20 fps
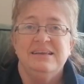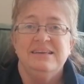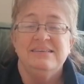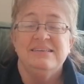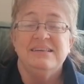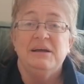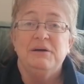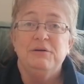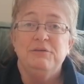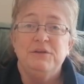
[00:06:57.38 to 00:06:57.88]

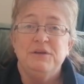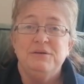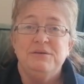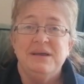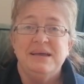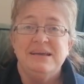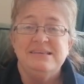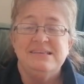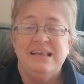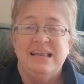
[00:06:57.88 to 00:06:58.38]
It's now a few
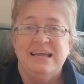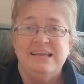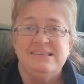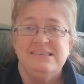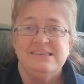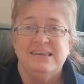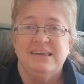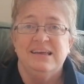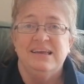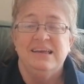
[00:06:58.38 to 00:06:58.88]
days
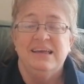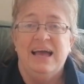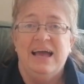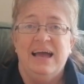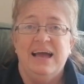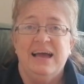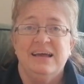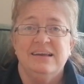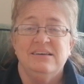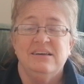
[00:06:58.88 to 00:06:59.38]
later
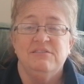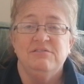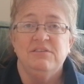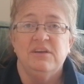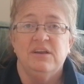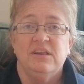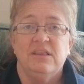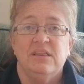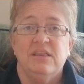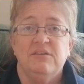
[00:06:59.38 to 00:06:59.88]
and I've
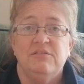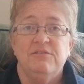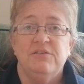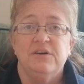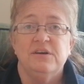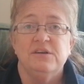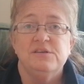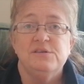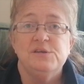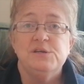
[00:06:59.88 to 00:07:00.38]
done the
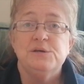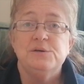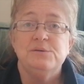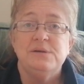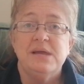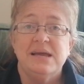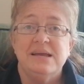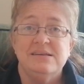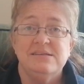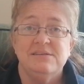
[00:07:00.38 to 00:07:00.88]
first 2
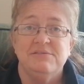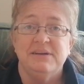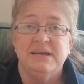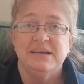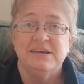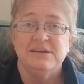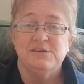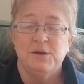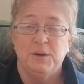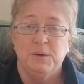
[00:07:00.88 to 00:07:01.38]
days of
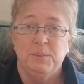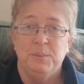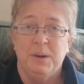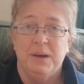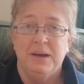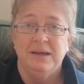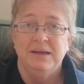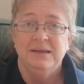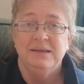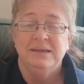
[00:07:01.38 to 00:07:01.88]

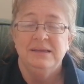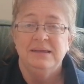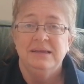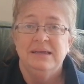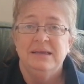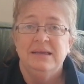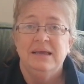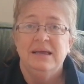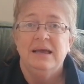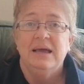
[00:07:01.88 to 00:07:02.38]
Inktober,
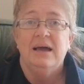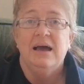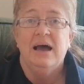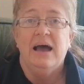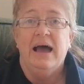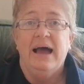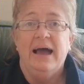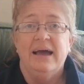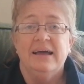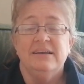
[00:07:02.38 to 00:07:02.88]

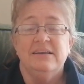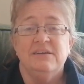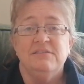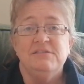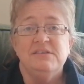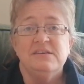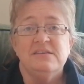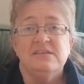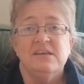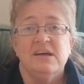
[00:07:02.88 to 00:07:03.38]
and I've
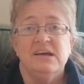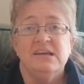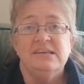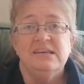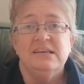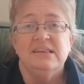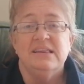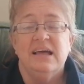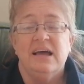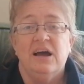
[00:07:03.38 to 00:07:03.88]

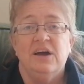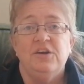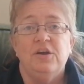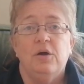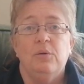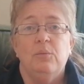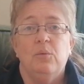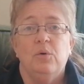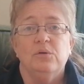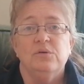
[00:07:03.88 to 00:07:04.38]
decided that I
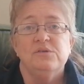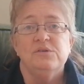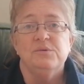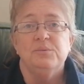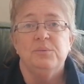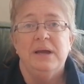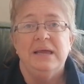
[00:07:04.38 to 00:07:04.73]
don't want to